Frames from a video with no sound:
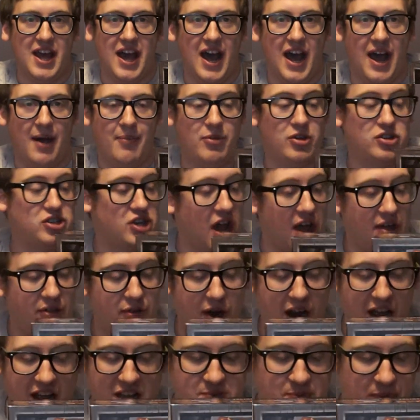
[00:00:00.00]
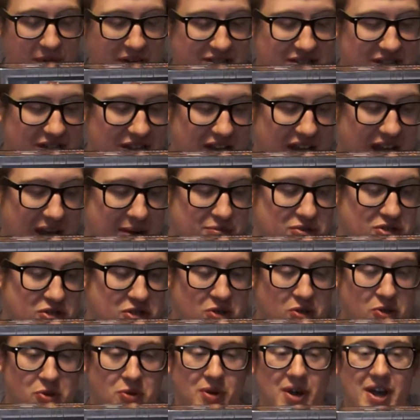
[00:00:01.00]
Um, there's other aspects to the game
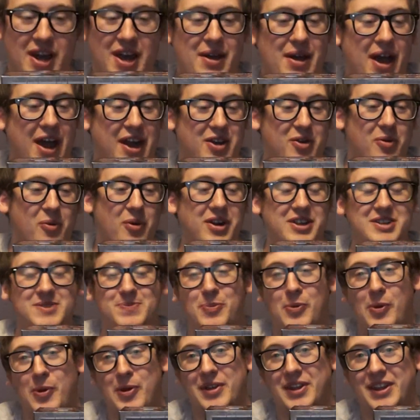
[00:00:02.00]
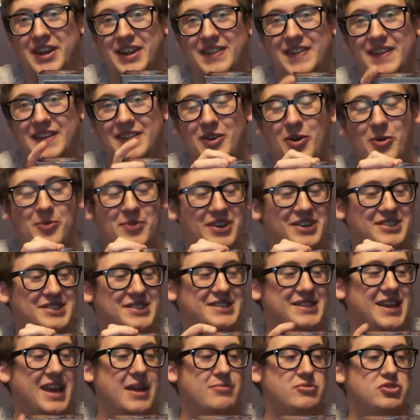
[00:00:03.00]
too. I don't want to spoil anything though because
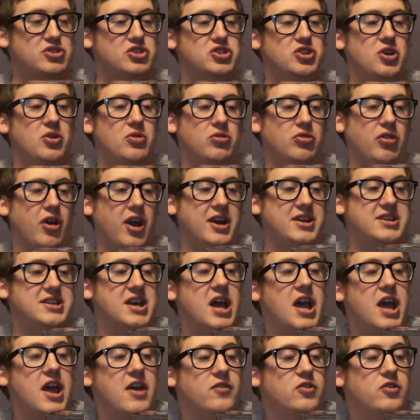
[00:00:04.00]
this game is so great.